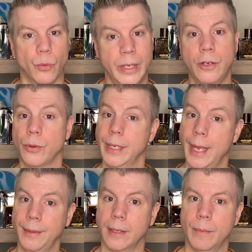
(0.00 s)

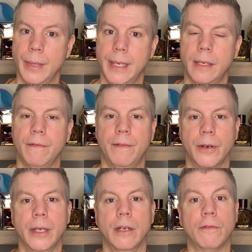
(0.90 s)
recreate them in a
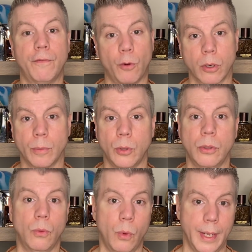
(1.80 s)
very affordable